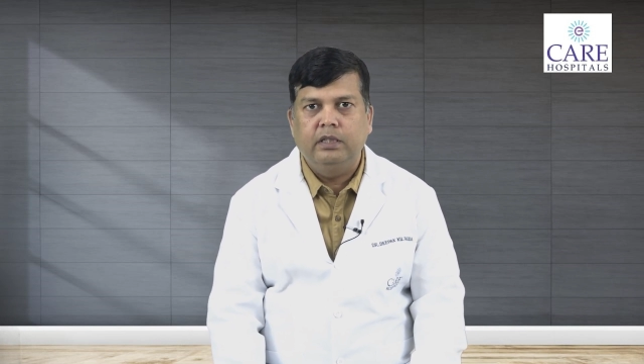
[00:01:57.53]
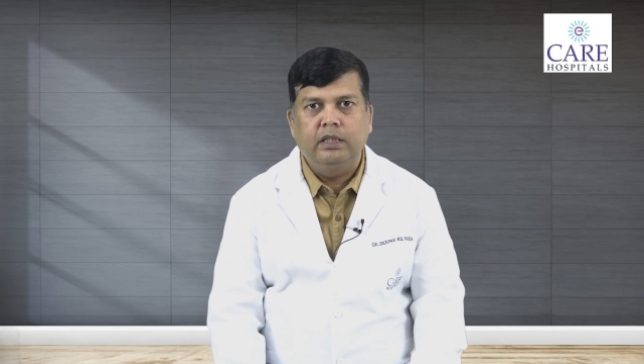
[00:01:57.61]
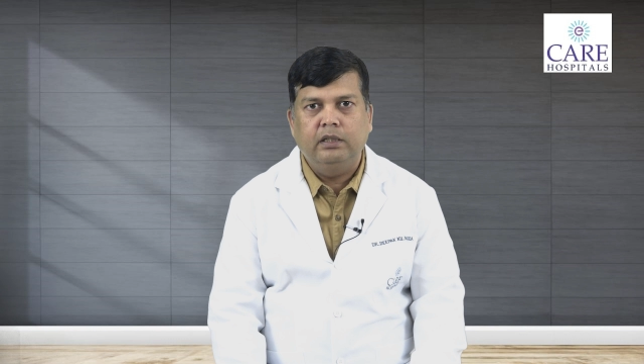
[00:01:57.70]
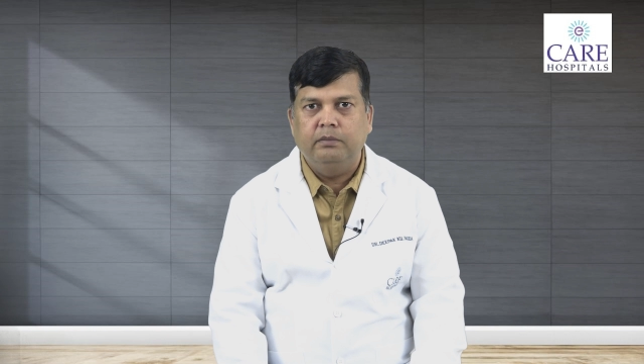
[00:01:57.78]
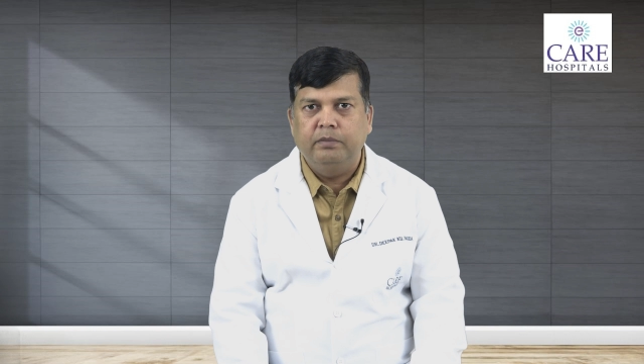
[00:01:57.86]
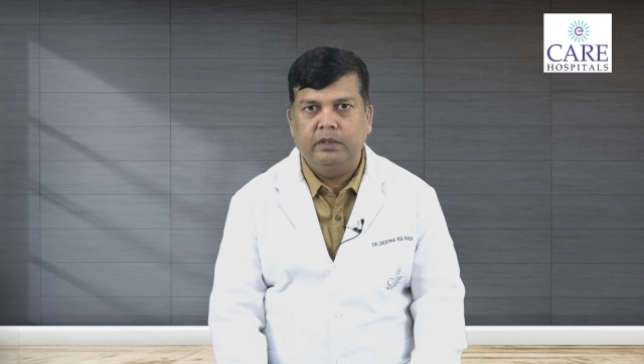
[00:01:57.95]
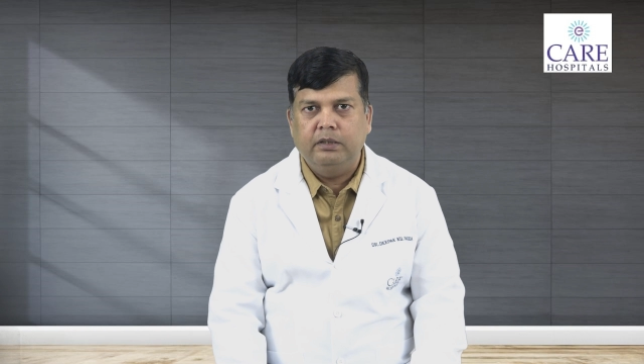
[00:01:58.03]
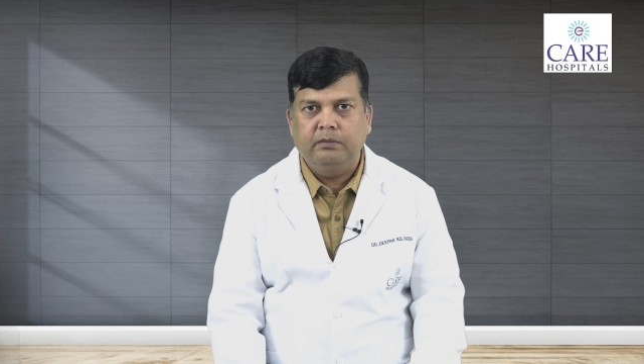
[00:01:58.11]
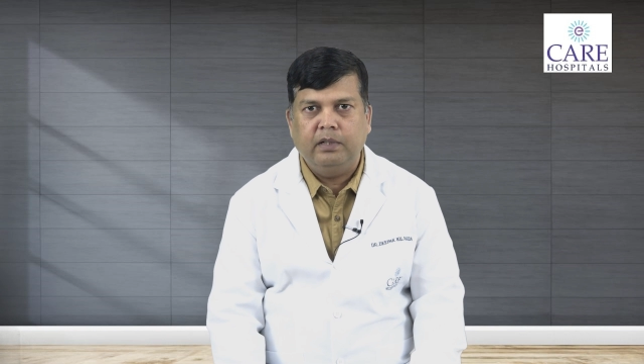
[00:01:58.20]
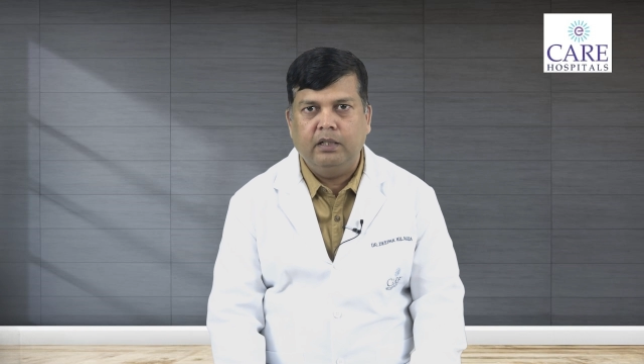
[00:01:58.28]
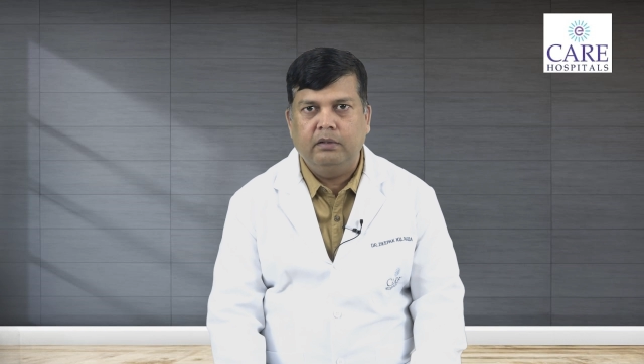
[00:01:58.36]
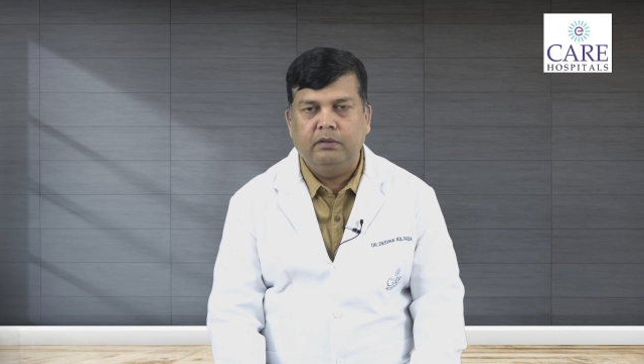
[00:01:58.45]
decompressive
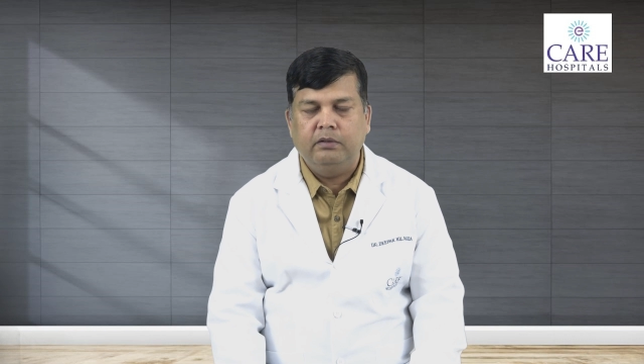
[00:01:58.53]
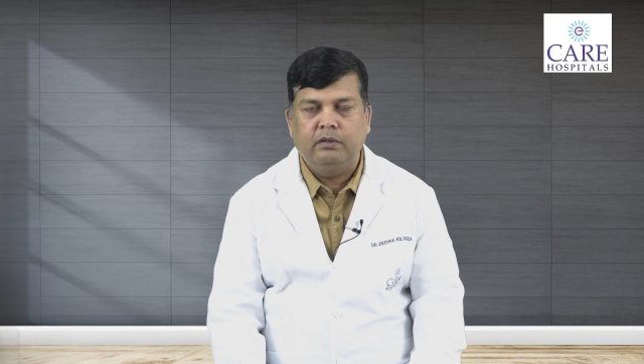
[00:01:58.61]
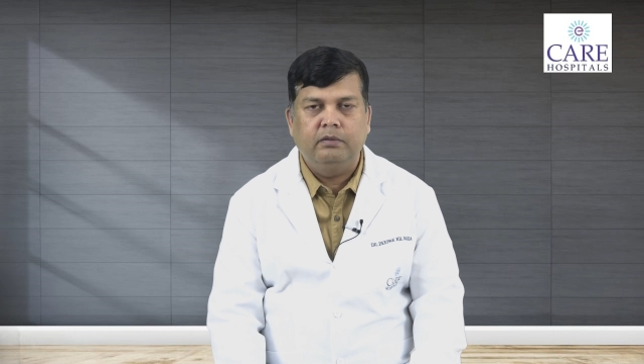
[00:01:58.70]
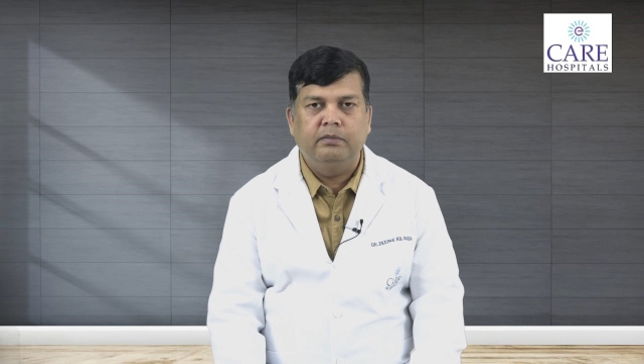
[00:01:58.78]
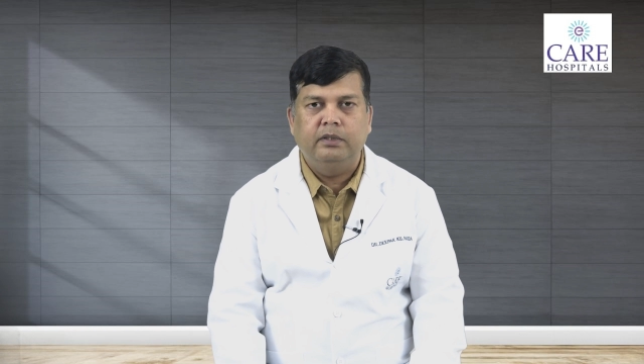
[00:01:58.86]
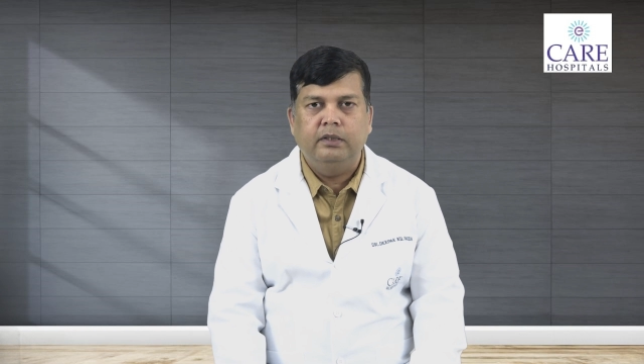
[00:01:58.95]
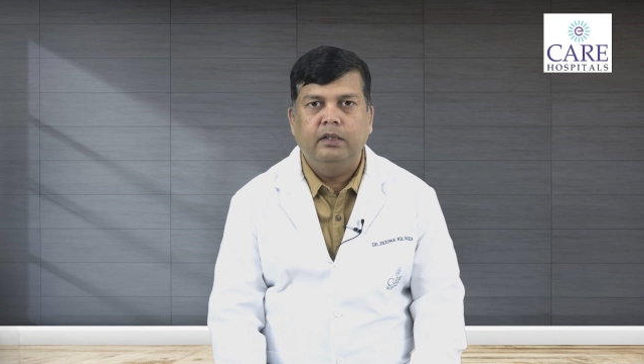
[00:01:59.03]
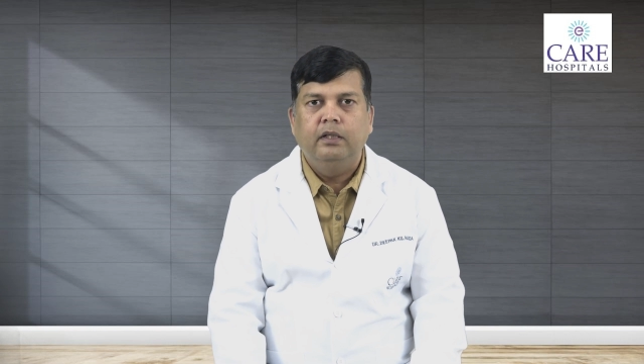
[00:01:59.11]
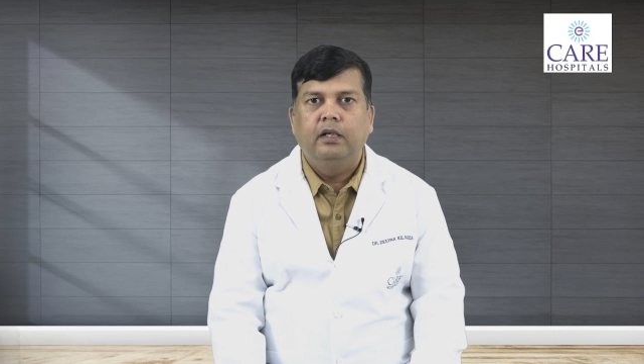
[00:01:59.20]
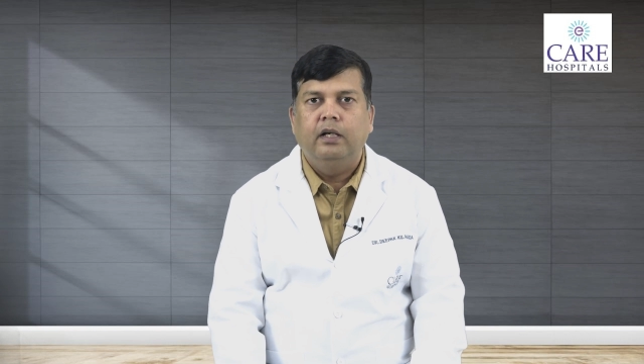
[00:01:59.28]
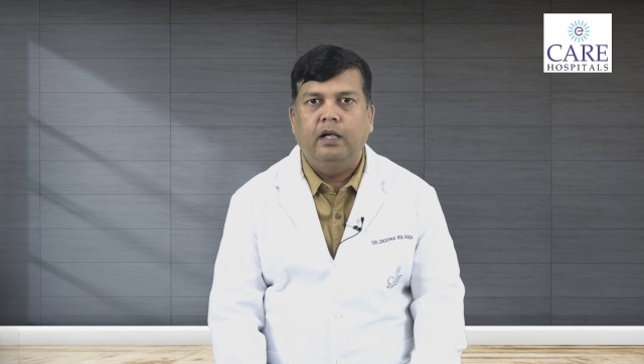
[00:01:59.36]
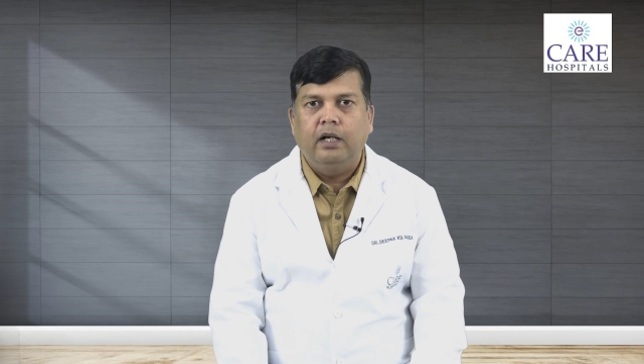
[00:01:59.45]
craniotomy
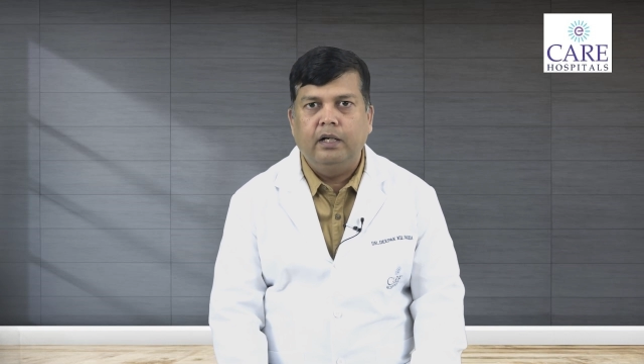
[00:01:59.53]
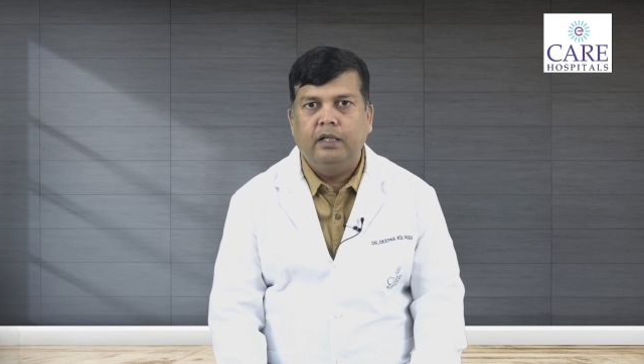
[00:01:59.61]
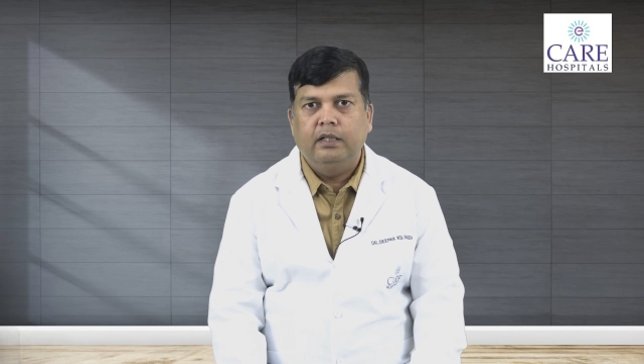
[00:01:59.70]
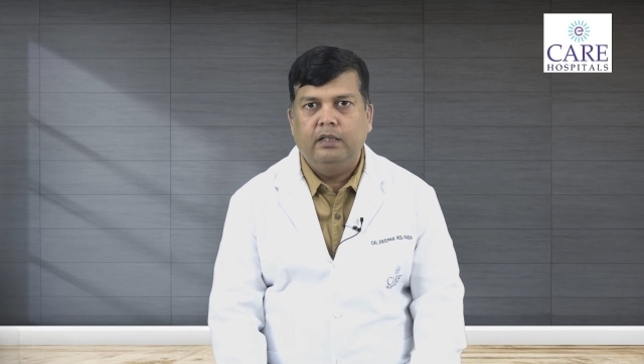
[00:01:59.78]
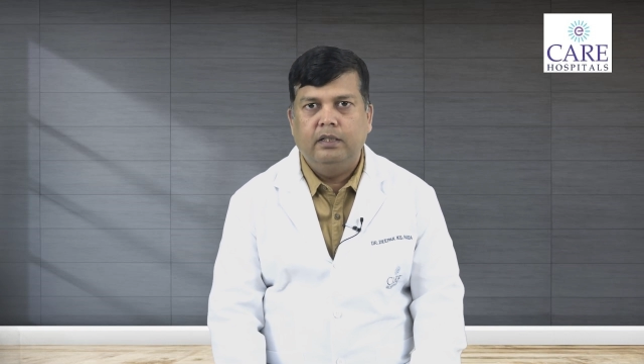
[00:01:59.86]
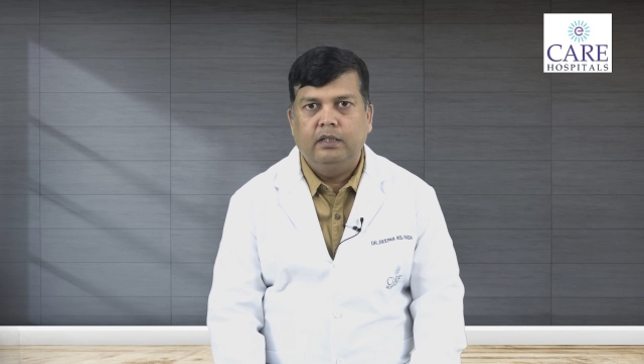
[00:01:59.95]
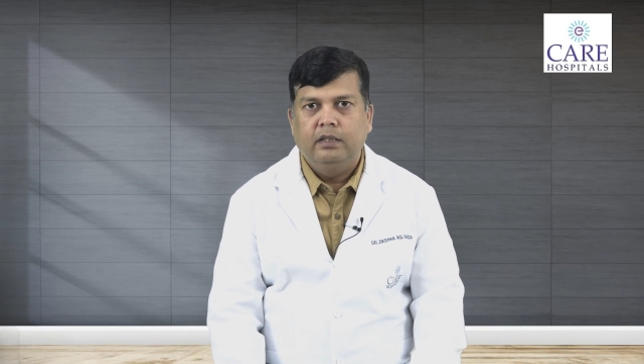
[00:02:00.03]
and